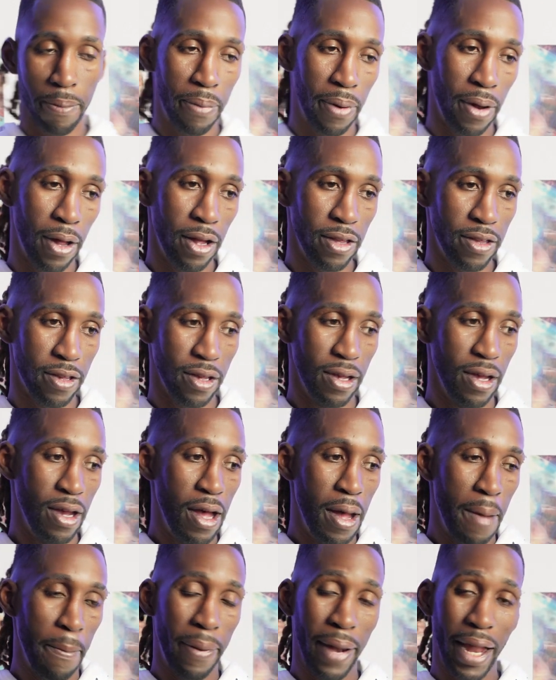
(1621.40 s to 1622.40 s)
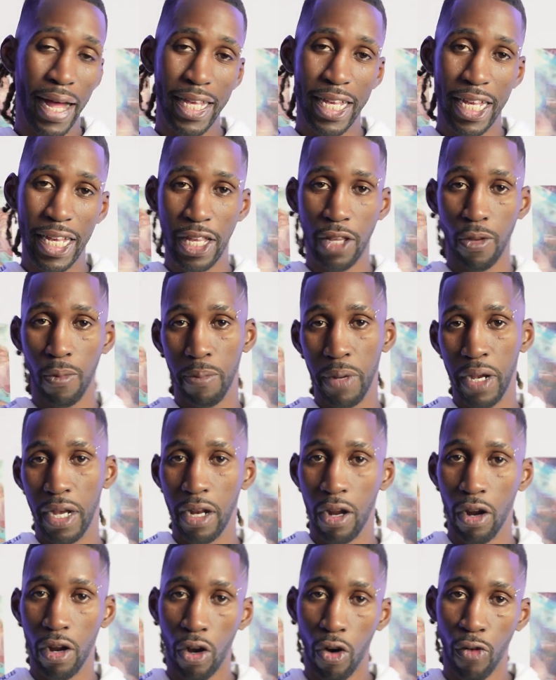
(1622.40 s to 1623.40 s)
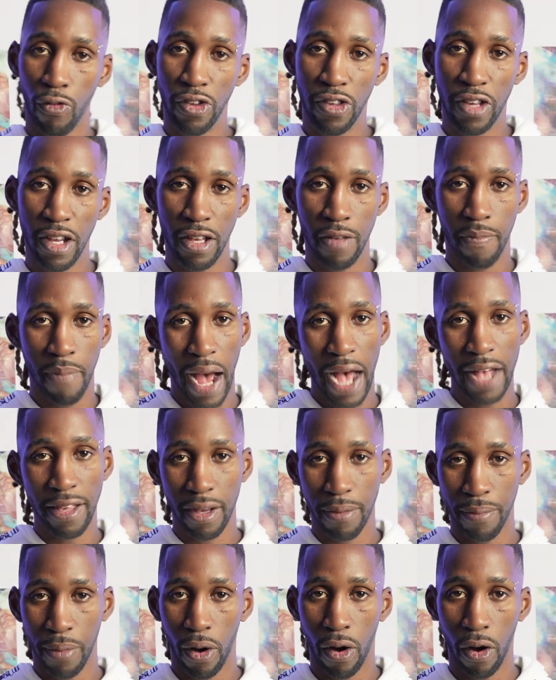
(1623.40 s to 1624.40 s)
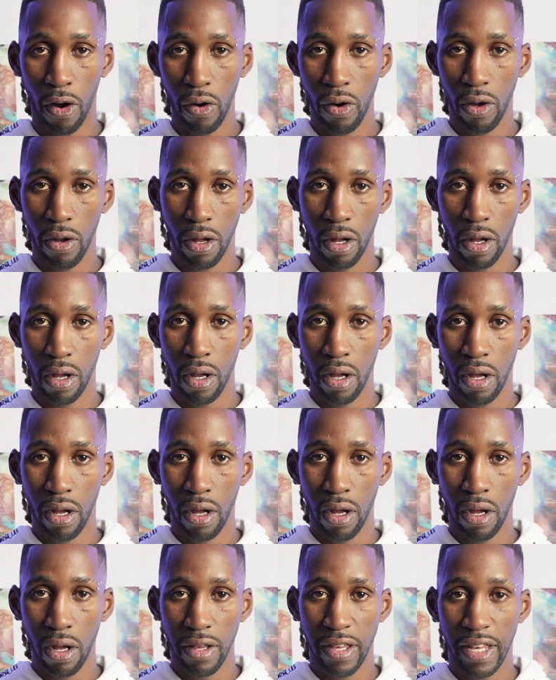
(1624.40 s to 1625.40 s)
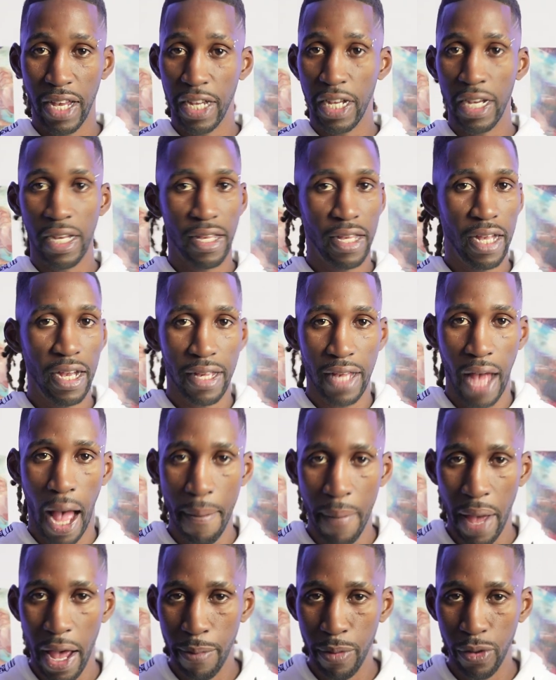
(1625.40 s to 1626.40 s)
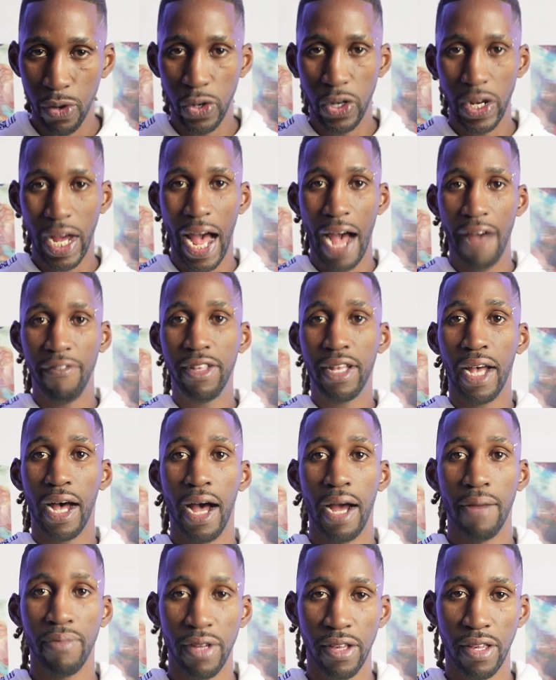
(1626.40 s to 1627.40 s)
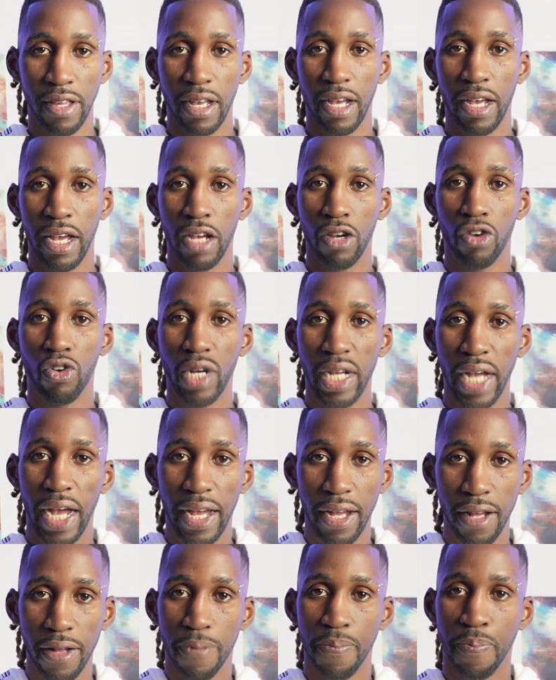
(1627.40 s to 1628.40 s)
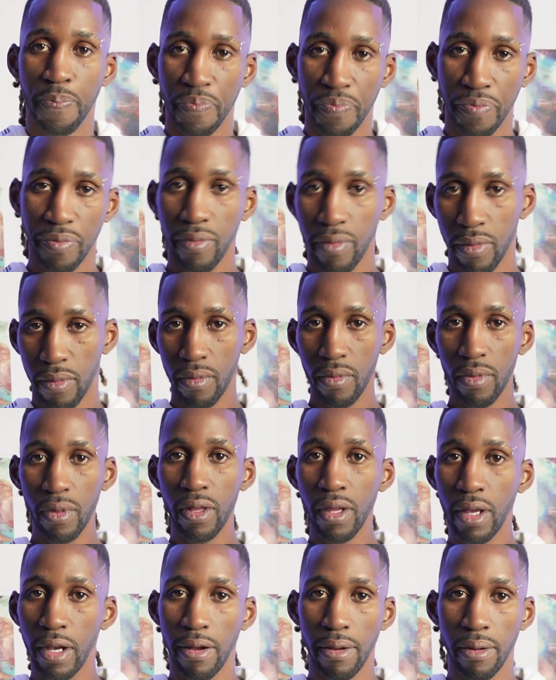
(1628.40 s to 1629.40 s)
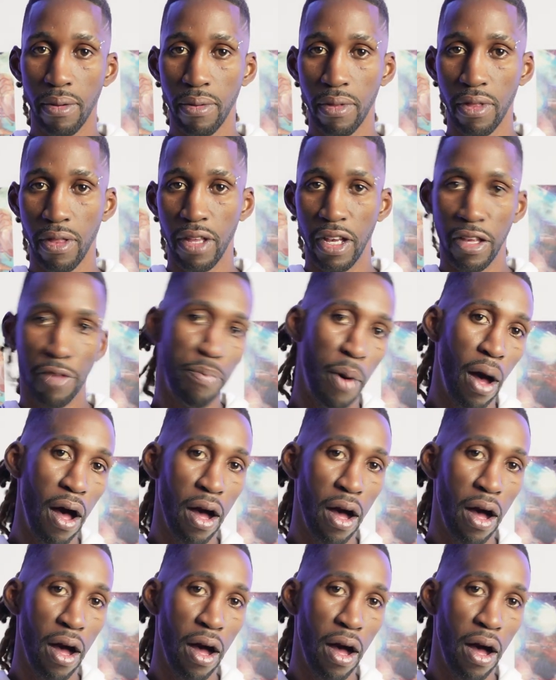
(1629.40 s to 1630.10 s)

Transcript: pluses to being an overseas basketball, such as this. I'm able to have time to sit and create this